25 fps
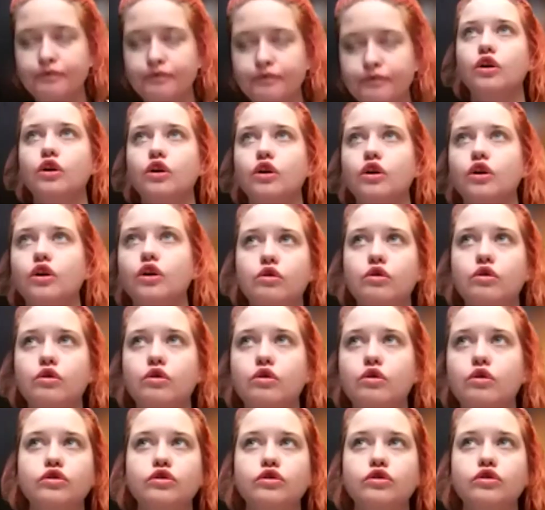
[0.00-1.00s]
who
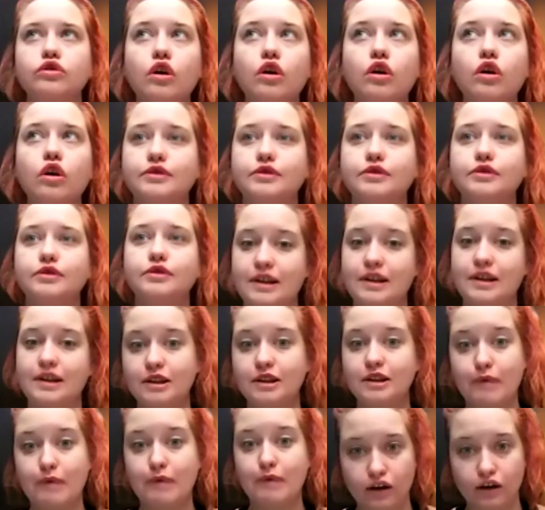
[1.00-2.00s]
know how to submit
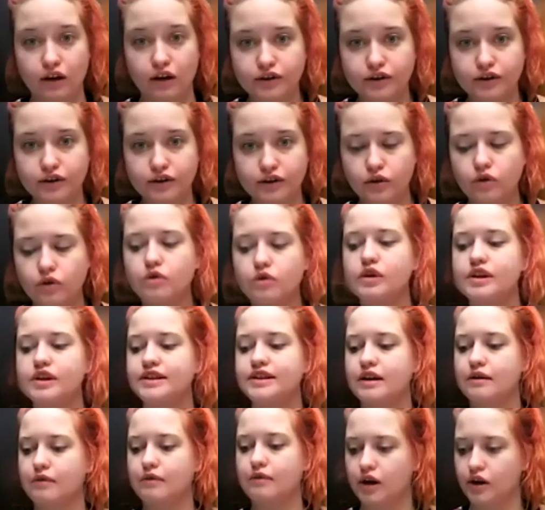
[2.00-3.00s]
ballot, who is
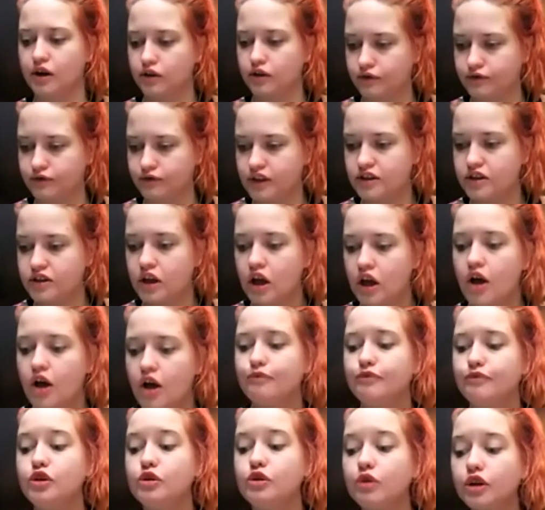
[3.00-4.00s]
aware of this.
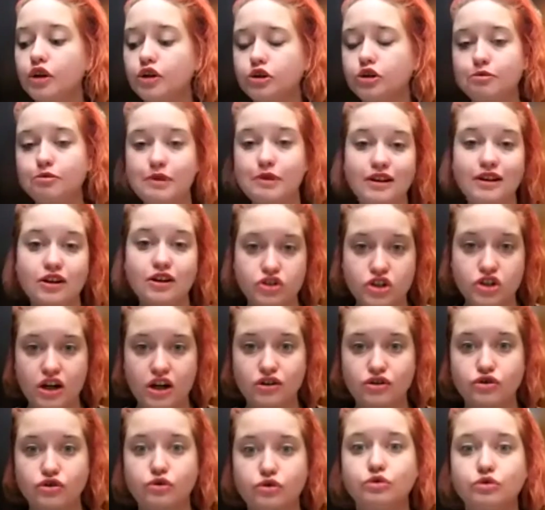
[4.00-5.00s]
You want to be the
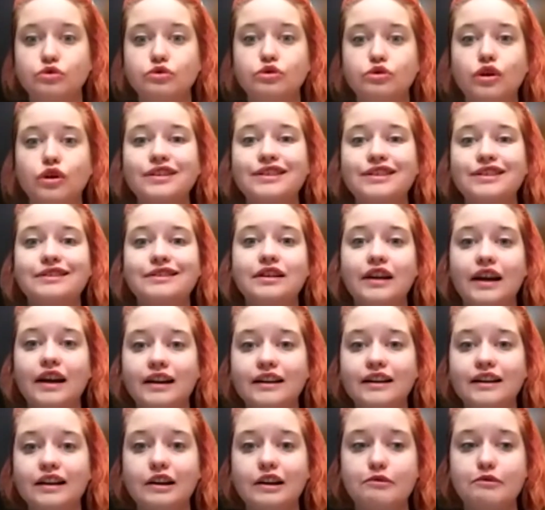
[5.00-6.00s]
judge who do not delay
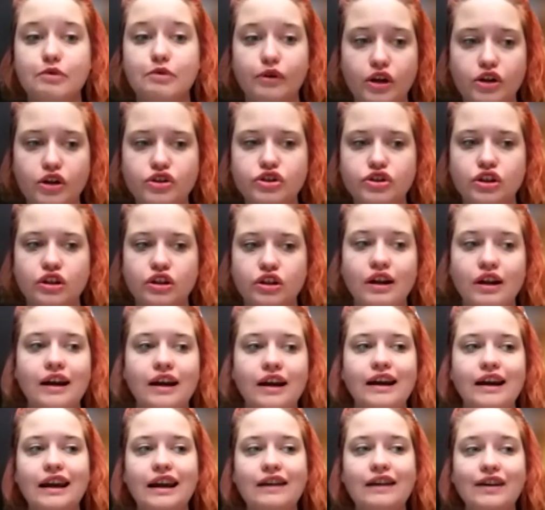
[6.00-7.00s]
deliberation
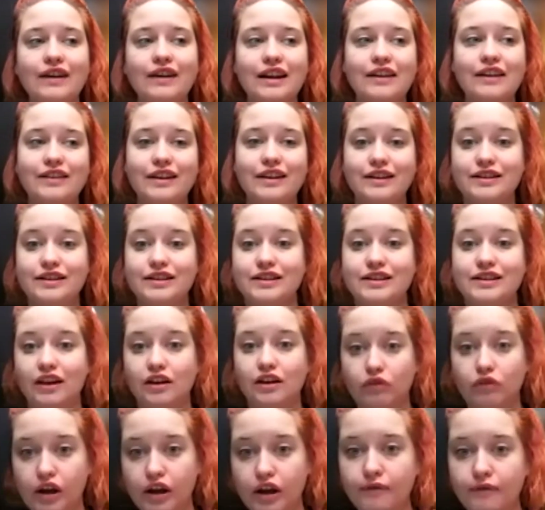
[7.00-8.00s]
even if they
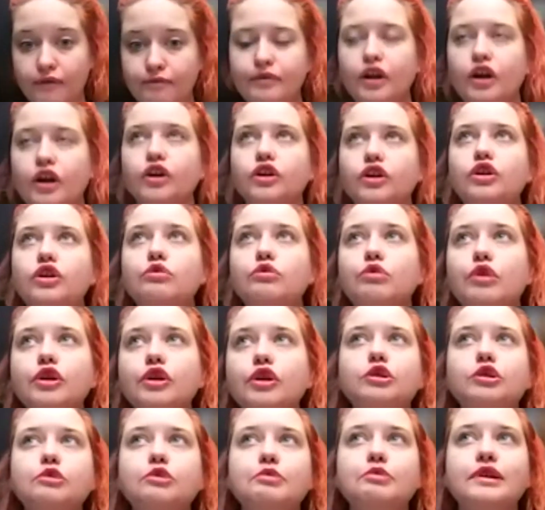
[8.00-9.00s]
disagree. You want
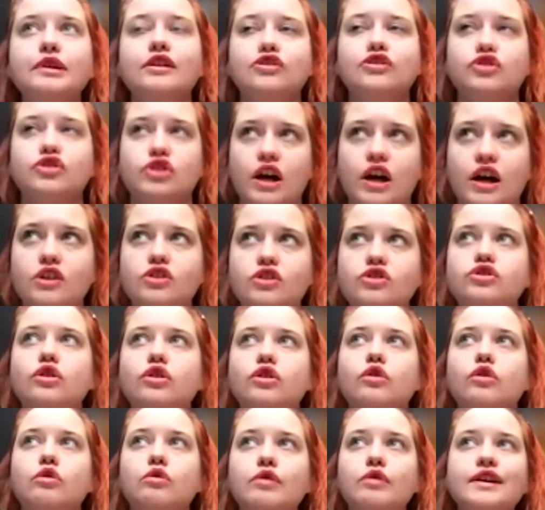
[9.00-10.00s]
to be the judge
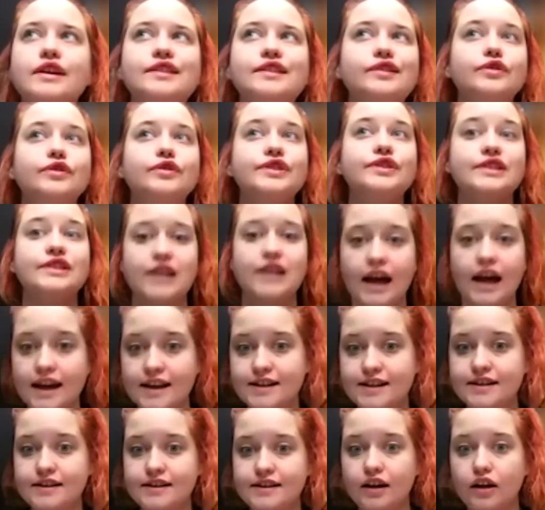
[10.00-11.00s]
who is
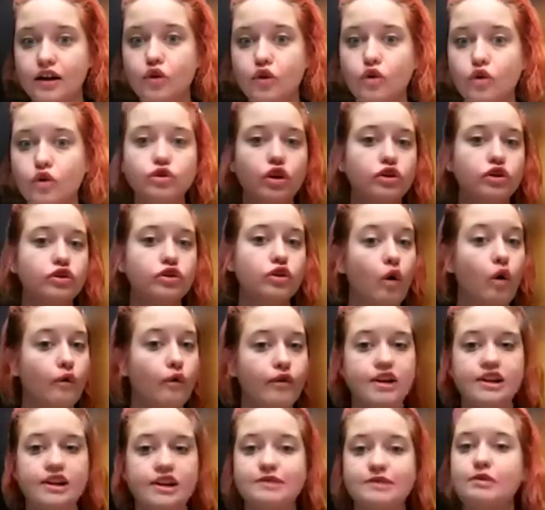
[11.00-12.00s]
concise, who not
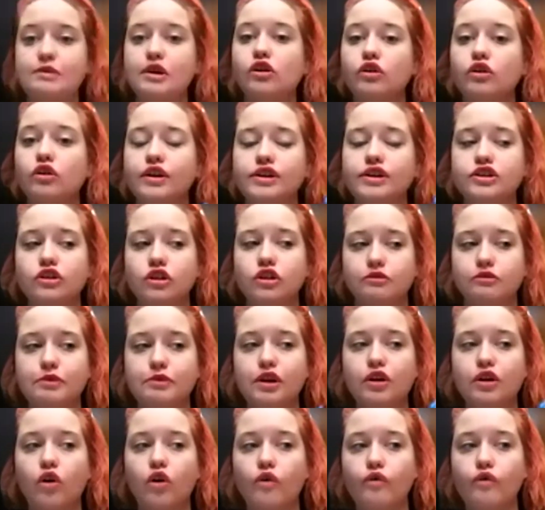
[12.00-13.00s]
overspeak or it's not
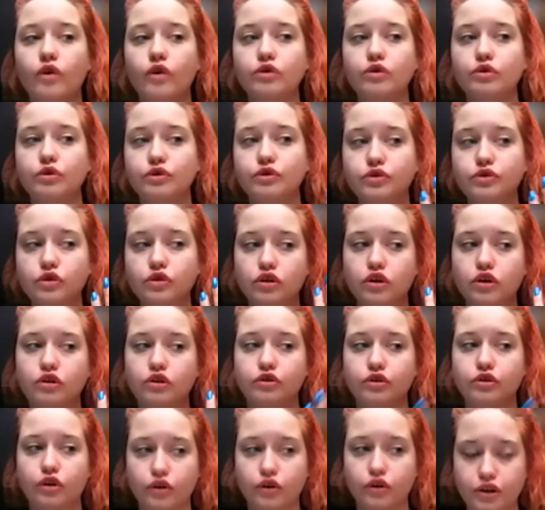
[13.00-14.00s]
being overruled to the
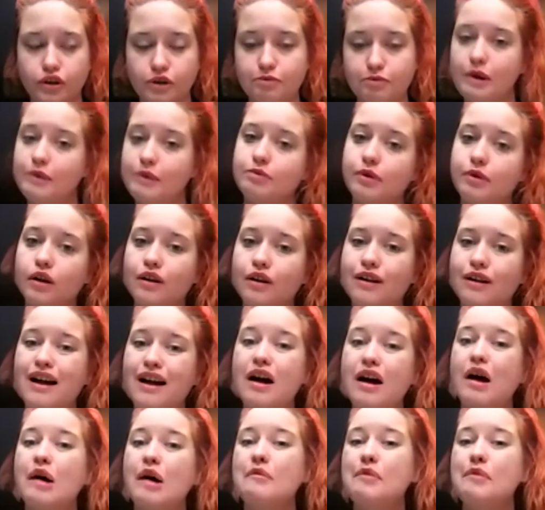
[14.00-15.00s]
other people,
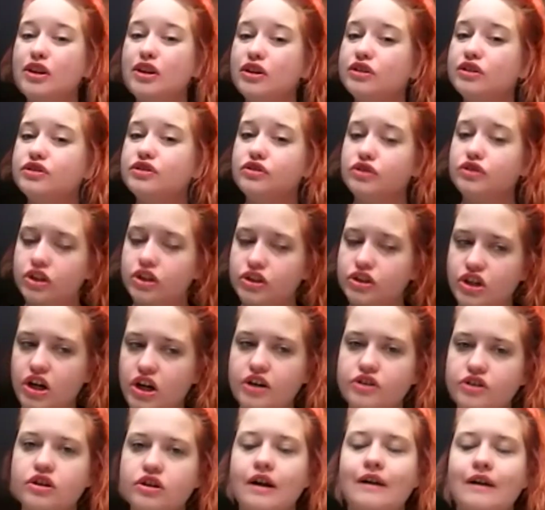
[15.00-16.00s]
but also the
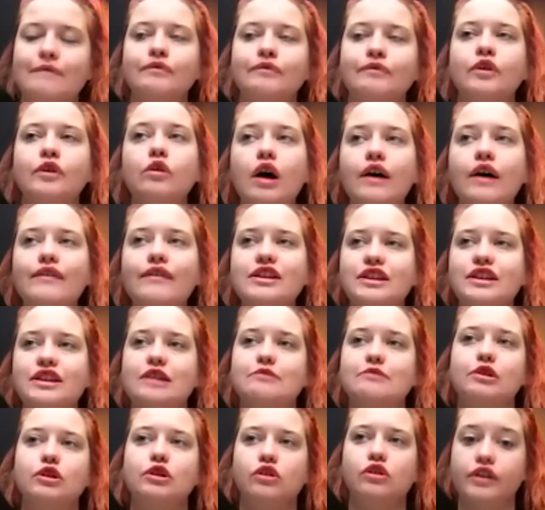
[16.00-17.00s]
judge who have a
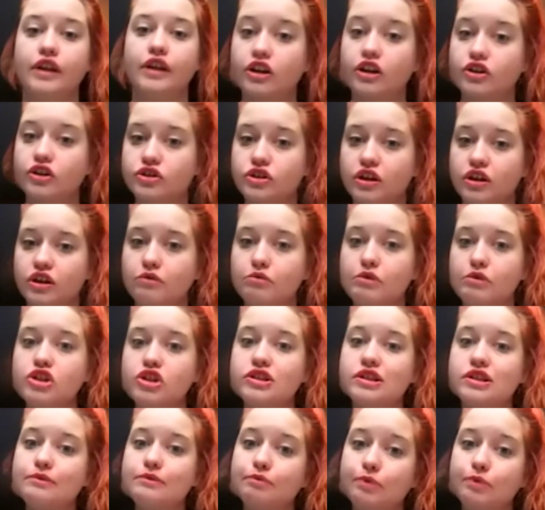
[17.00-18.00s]
stable connection, which is
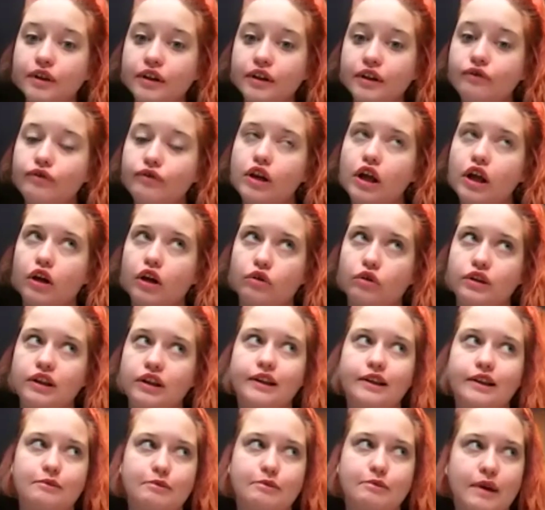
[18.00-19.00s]
important for like online
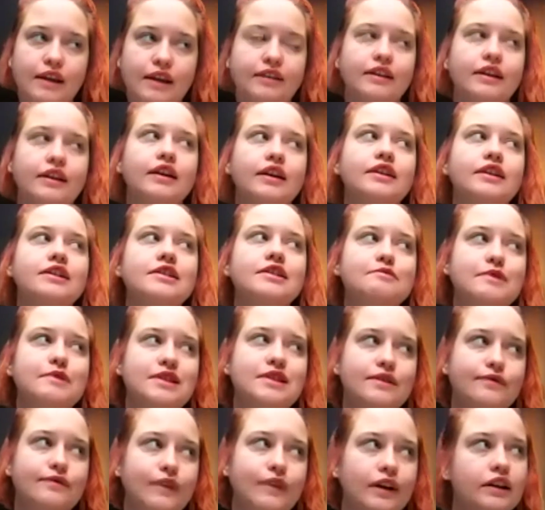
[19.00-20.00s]
debating
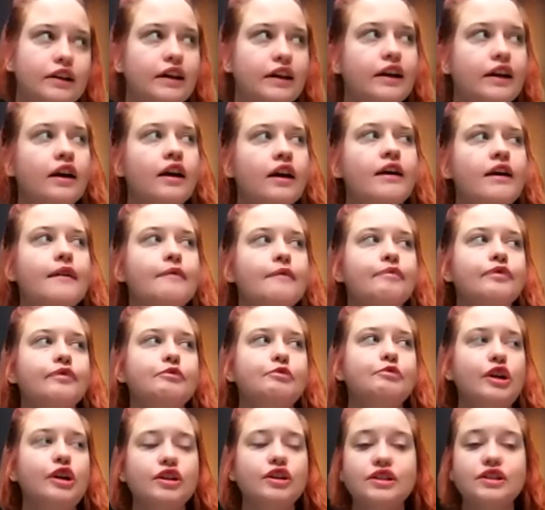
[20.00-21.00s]
specifically.
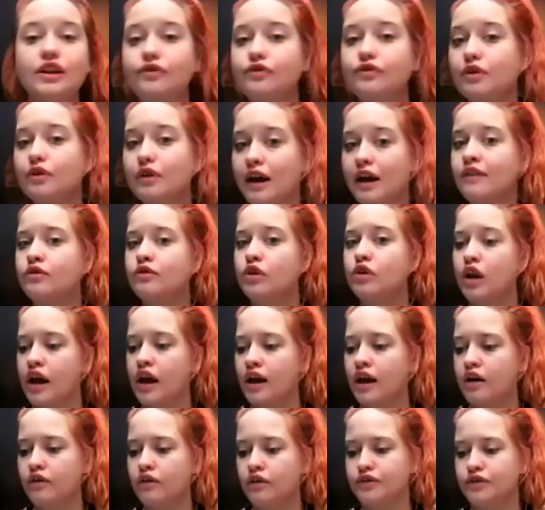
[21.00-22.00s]
Because if you can't rely
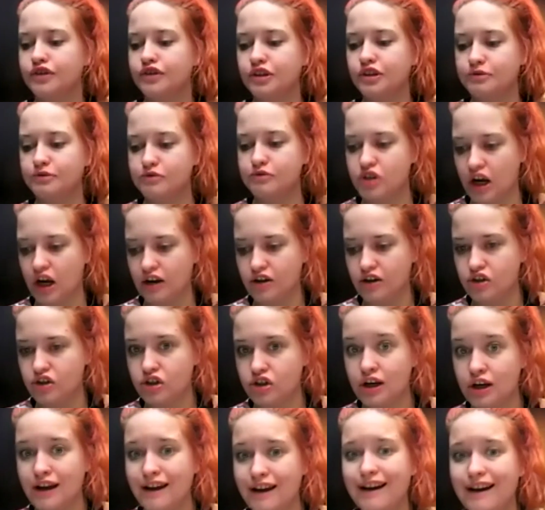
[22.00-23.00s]
on some judge,
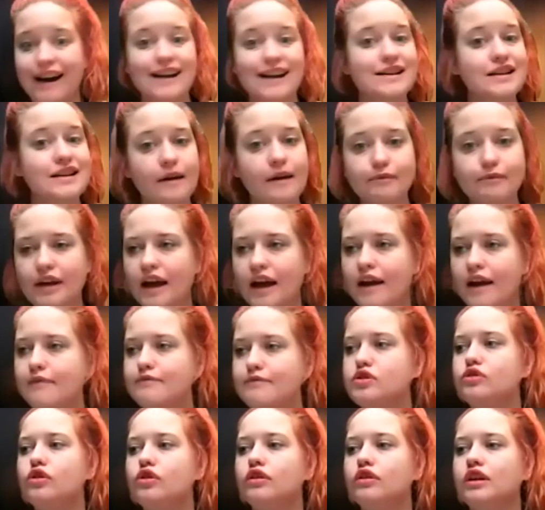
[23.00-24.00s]
and sometimes
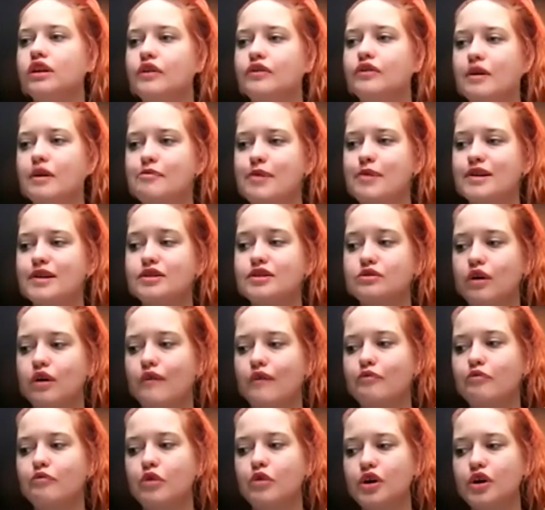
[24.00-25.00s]
you don't have capacity to have
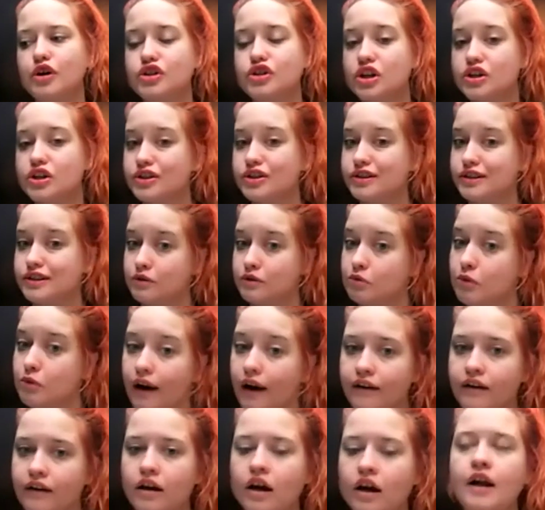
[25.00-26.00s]
more judges than
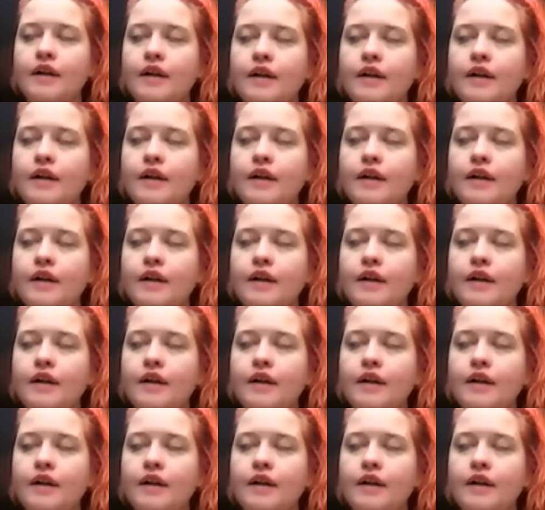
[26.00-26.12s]
one,